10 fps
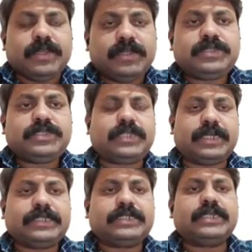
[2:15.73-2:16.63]
Now
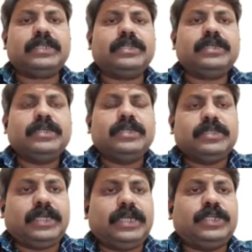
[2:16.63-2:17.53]
structurally,
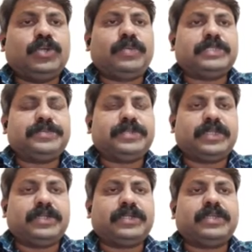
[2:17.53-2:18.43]
the endoplasmic
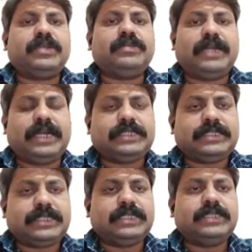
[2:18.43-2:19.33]
reticulum,
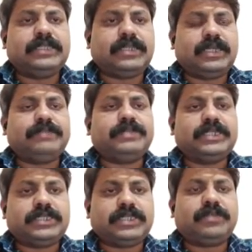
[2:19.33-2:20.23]
as again the name
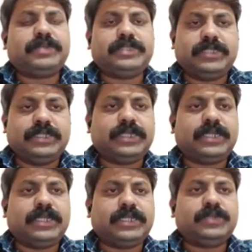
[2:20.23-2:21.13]
itself is
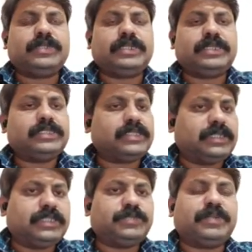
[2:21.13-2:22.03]
indicative, that is
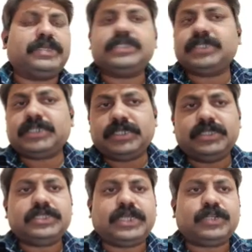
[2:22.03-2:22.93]
it is present in
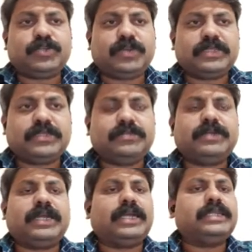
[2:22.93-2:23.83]
the
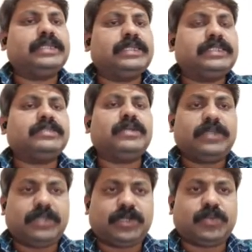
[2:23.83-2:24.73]
cytoplasm and it is
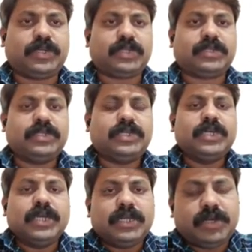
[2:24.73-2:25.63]
the network.
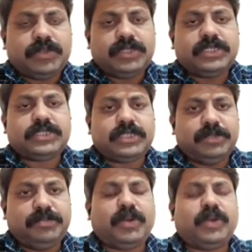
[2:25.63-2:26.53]
Now this
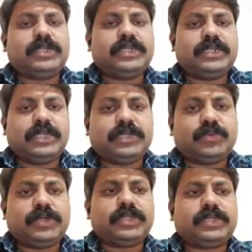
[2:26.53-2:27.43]
important
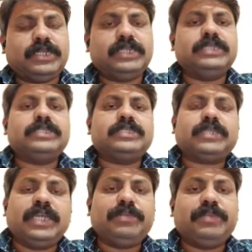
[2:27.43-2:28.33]
network is
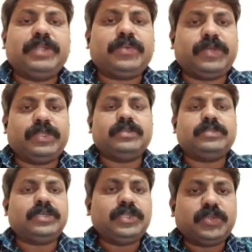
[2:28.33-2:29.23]
in
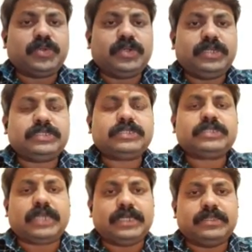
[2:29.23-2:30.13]
between the nucleus
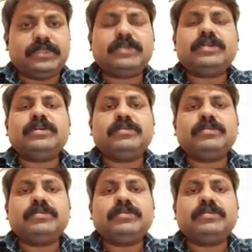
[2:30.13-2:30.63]
and the